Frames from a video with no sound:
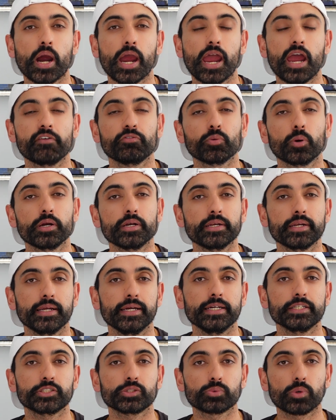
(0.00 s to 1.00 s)
Hey everyone,
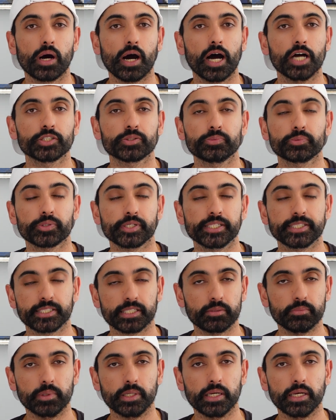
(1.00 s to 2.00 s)
it's Raj from
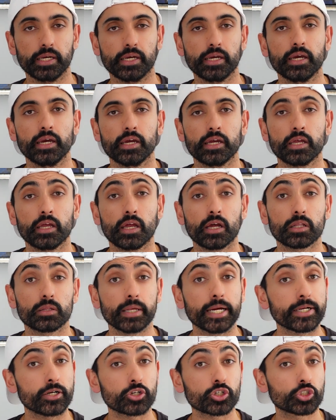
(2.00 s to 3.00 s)
3CB.
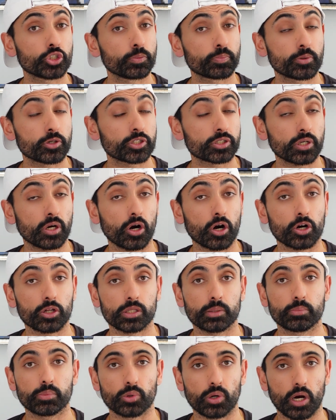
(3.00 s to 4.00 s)
Lakers superstar
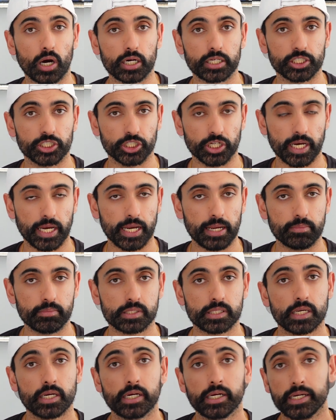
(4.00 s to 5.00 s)
LeBron
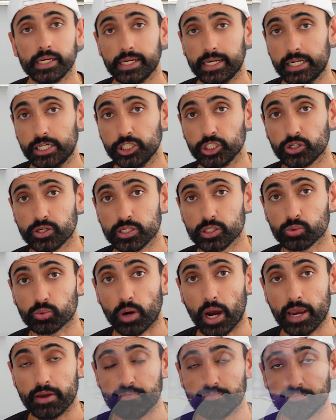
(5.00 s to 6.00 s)
James injured his
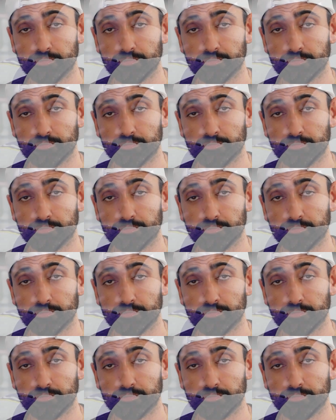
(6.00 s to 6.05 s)
right